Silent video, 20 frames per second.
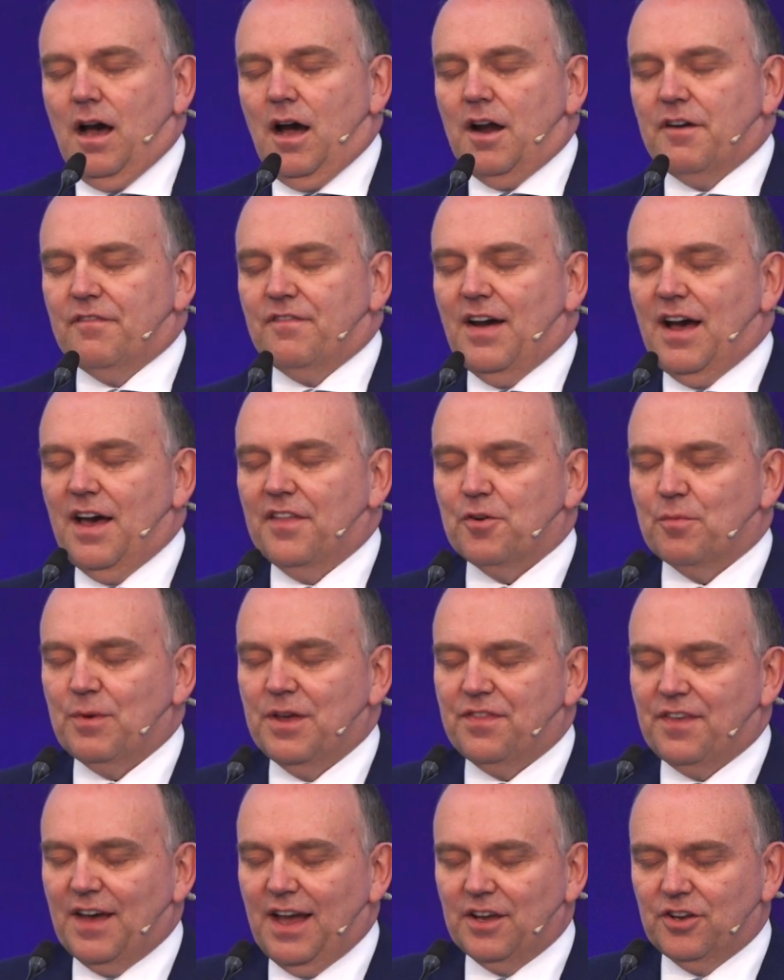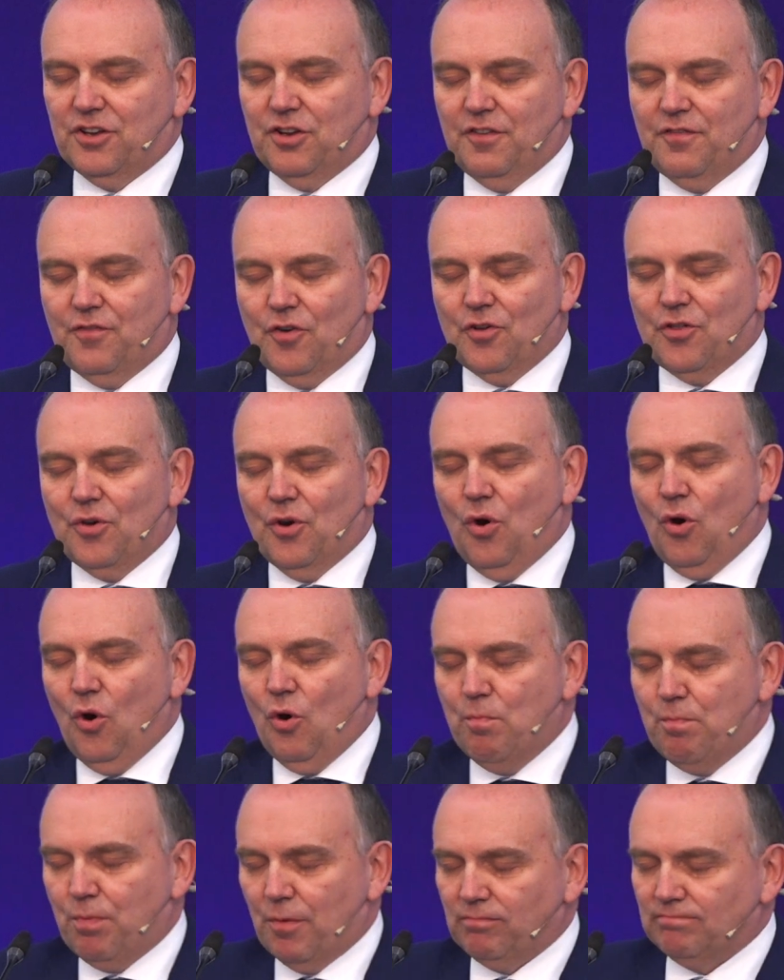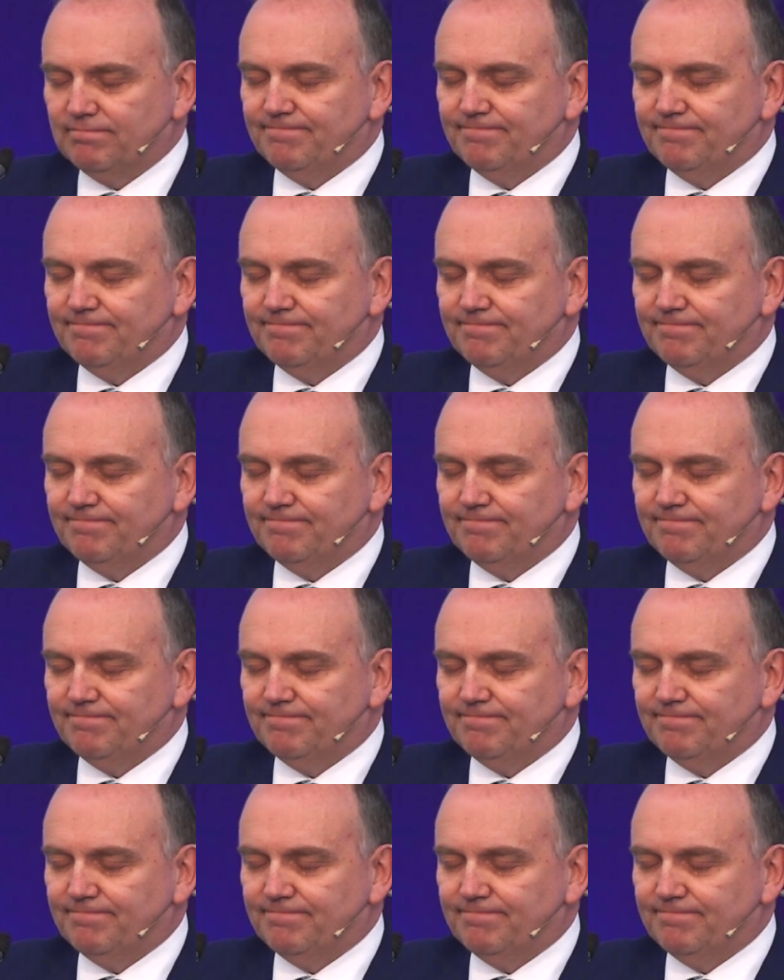Our Father, we thank you for the hope,